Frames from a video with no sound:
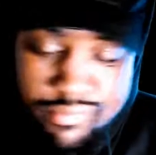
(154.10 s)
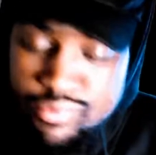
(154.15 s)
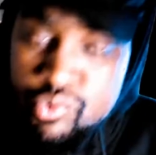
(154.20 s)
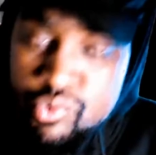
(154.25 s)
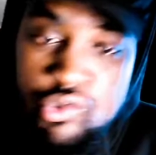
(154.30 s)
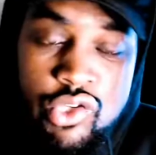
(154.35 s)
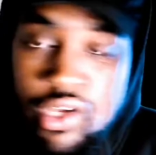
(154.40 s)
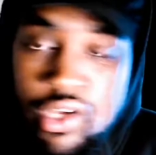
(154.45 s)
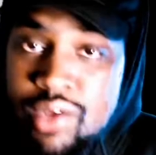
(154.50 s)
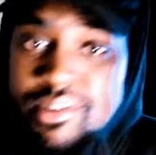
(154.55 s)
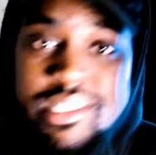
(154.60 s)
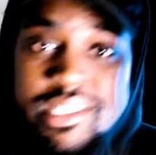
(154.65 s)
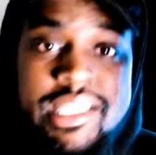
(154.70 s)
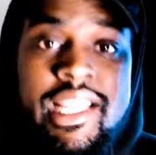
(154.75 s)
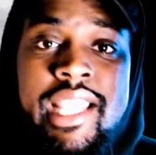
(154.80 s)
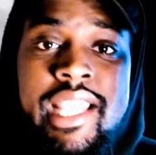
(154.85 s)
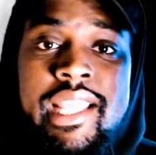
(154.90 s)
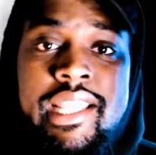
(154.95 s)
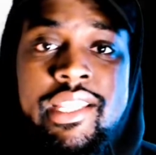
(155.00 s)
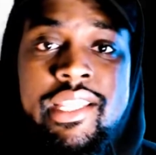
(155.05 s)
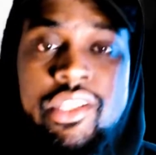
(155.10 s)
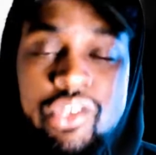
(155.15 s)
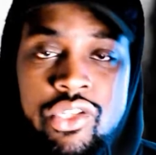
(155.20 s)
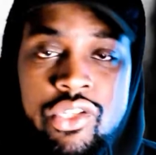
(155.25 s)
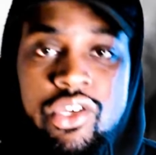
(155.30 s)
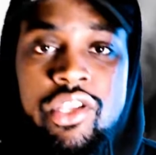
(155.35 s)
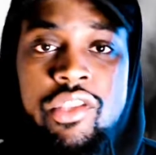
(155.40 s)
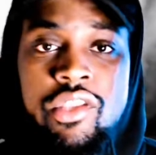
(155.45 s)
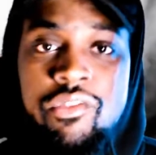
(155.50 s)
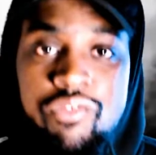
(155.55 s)
you know what I'm saying, you know,
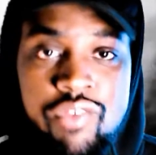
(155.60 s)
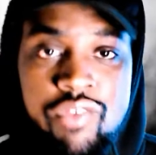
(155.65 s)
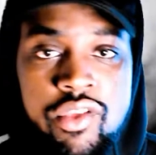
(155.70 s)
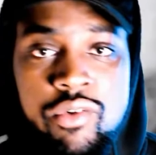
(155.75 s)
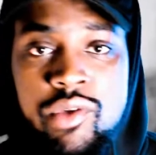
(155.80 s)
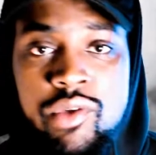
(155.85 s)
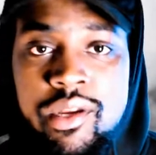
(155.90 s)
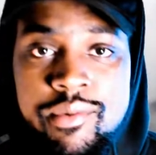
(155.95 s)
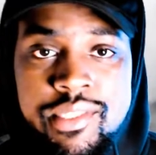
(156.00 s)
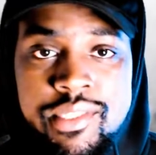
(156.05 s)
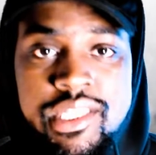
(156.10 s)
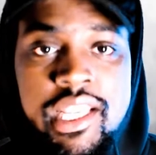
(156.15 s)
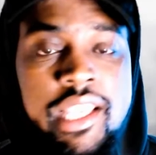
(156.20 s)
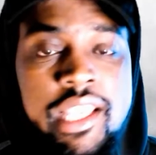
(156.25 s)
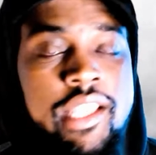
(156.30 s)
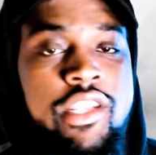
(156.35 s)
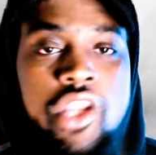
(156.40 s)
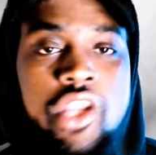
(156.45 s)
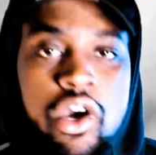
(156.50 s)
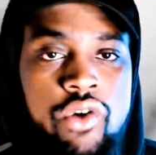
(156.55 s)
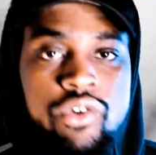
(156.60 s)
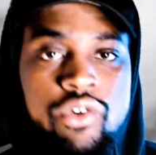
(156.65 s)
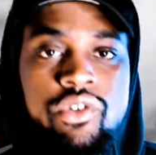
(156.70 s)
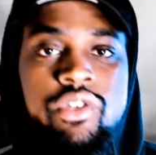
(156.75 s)
you feel what I'm saying? No,